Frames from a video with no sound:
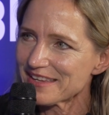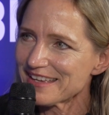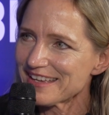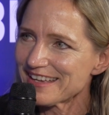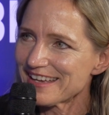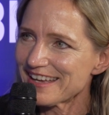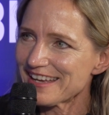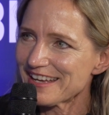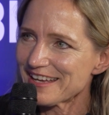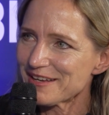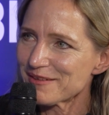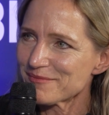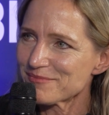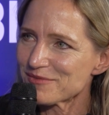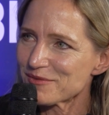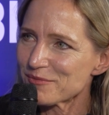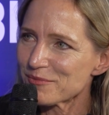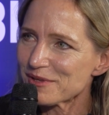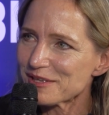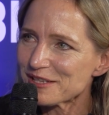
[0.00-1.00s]

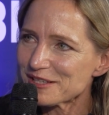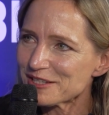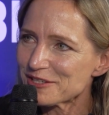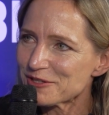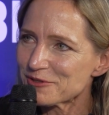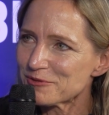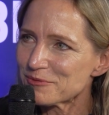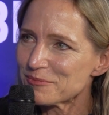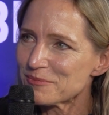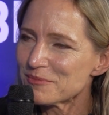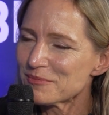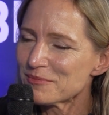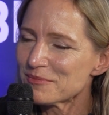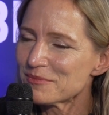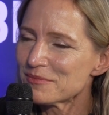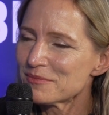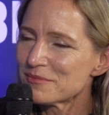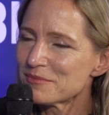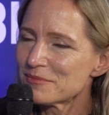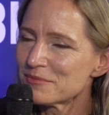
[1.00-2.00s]
will you
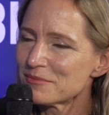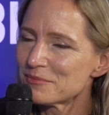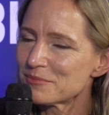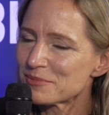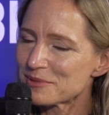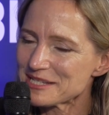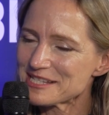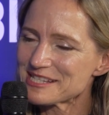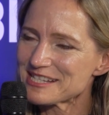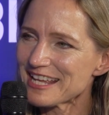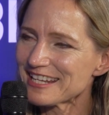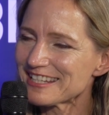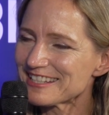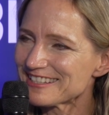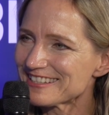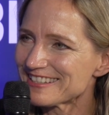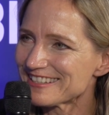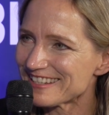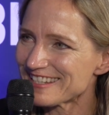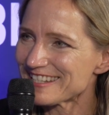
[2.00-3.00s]

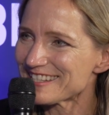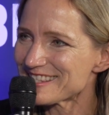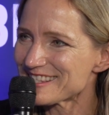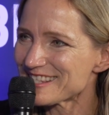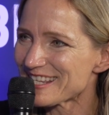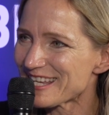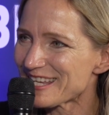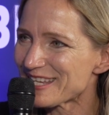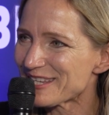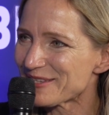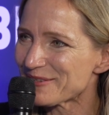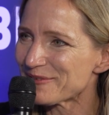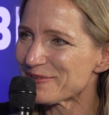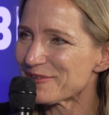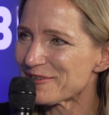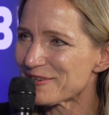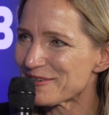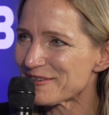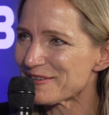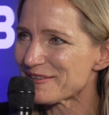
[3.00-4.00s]
present, let's say,
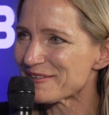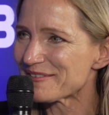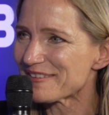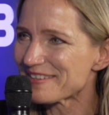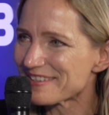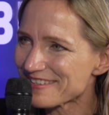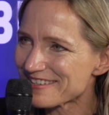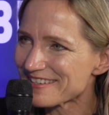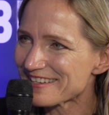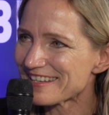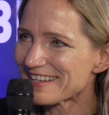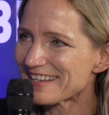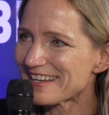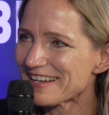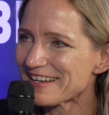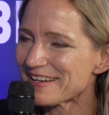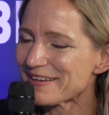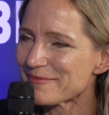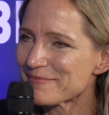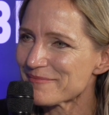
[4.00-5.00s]
your
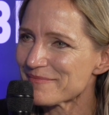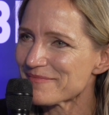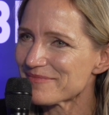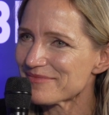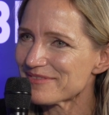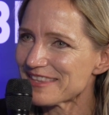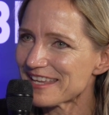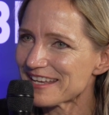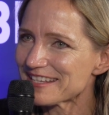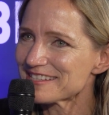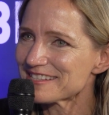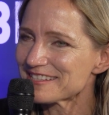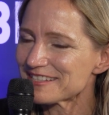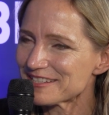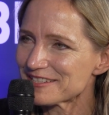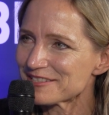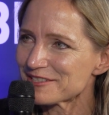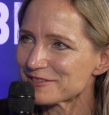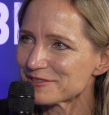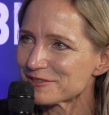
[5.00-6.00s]
next
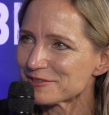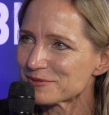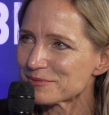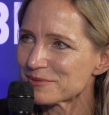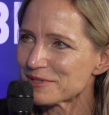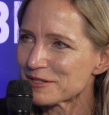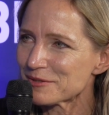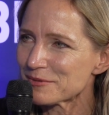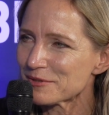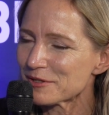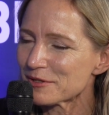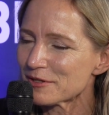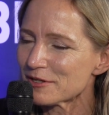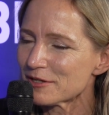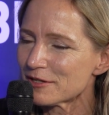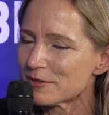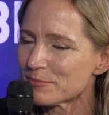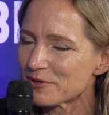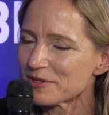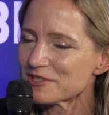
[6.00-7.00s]
digital twin
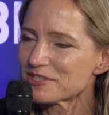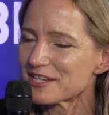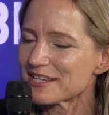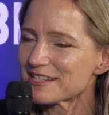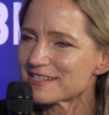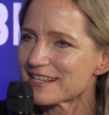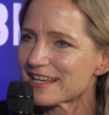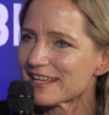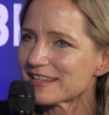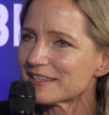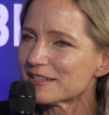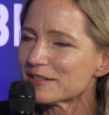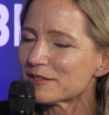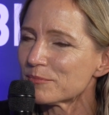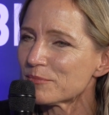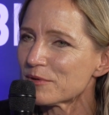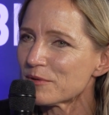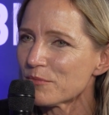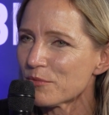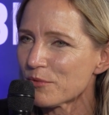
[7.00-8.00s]
projects at
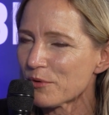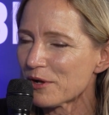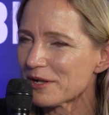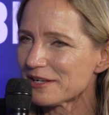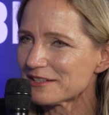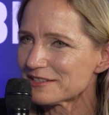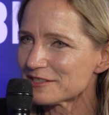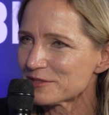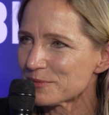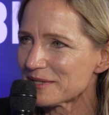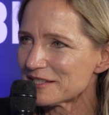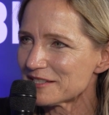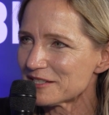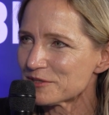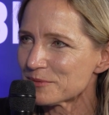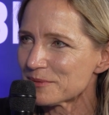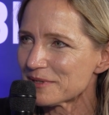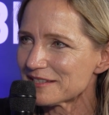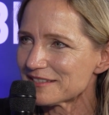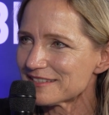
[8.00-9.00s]
the BIM World
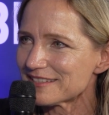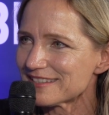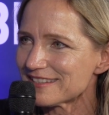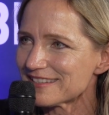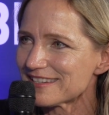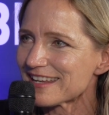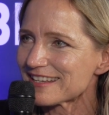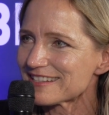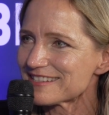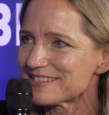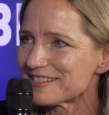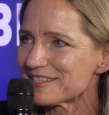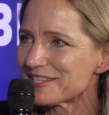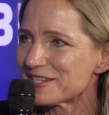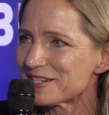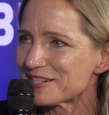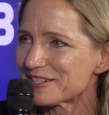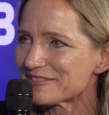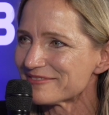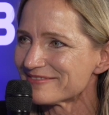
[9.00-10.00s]
2020 next year?